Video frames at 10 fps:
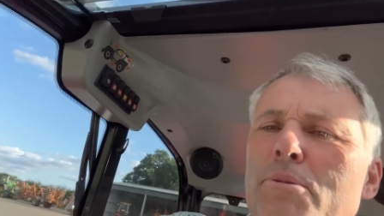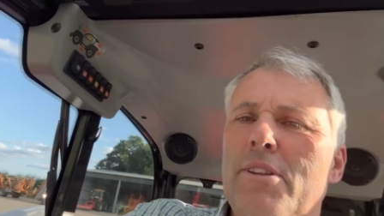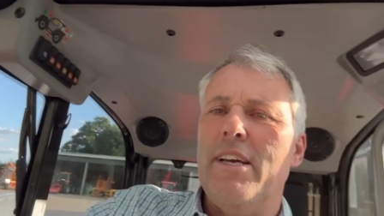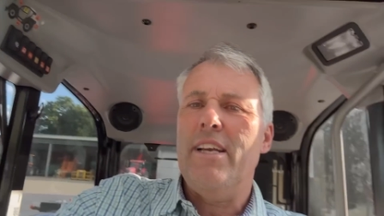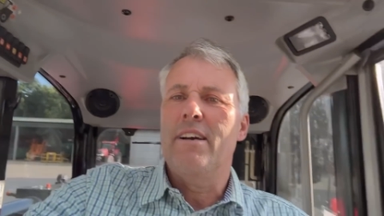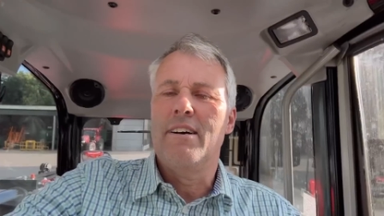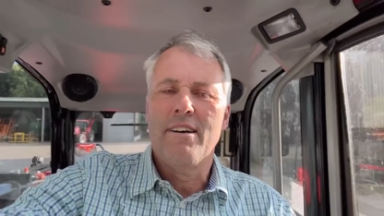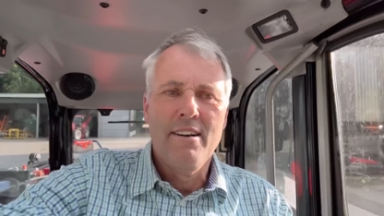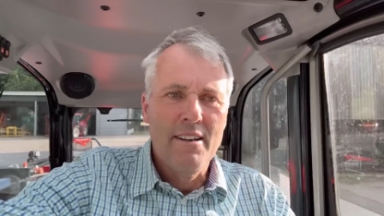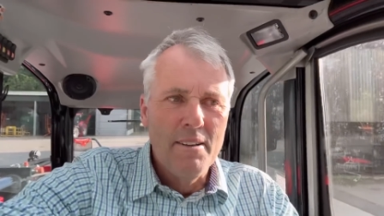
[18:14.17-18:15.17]
of the
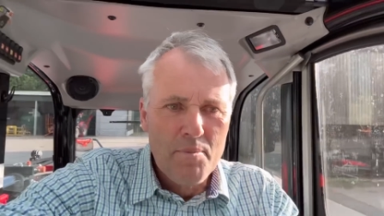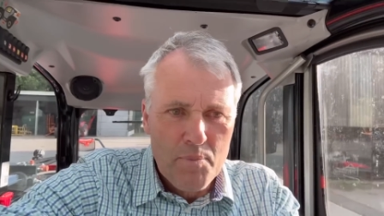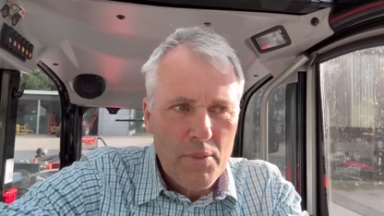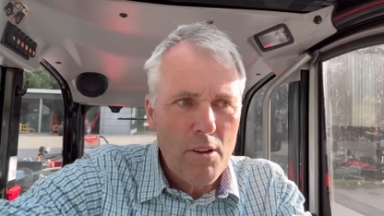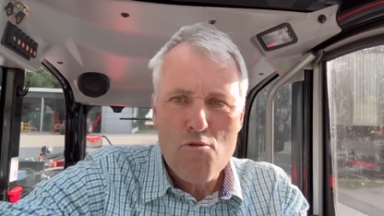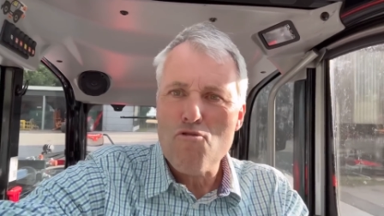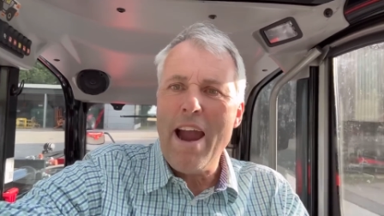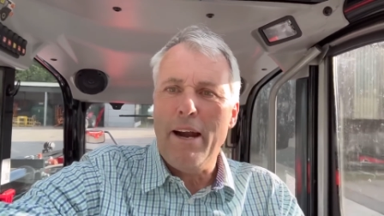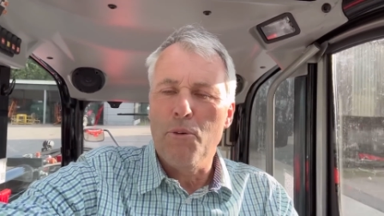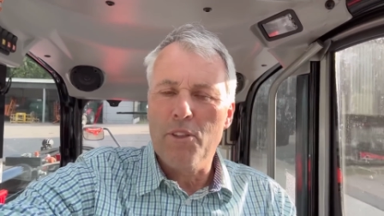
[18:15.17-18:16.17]

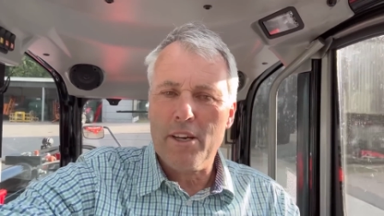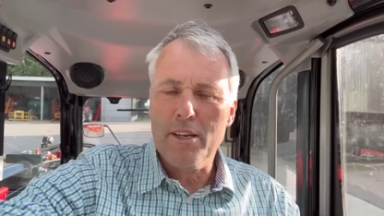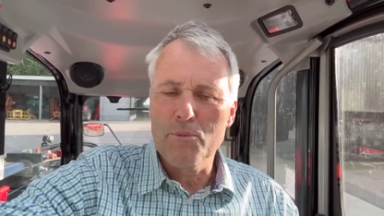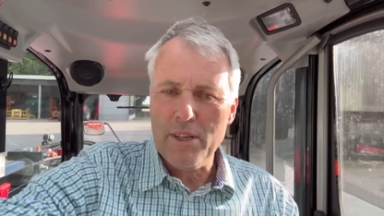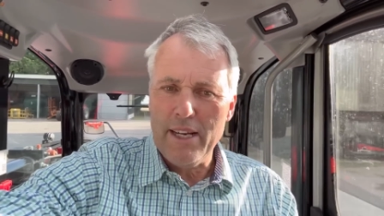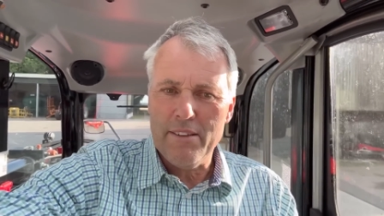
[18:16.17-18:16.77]
row that comes out